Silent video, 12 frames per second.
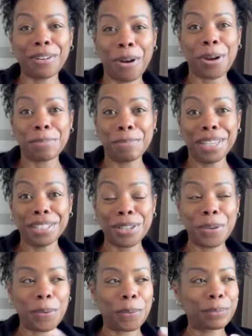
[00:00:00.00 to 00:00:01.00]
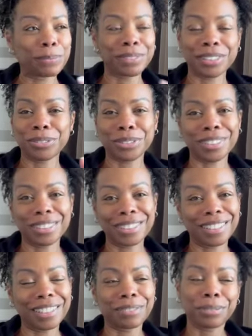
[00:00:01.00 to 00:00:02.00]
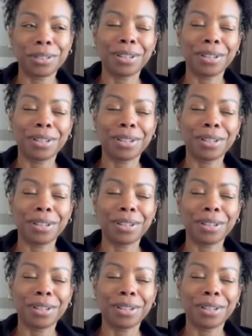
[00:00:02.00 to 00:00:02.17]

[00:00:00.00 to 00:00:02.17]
on me too, which was it.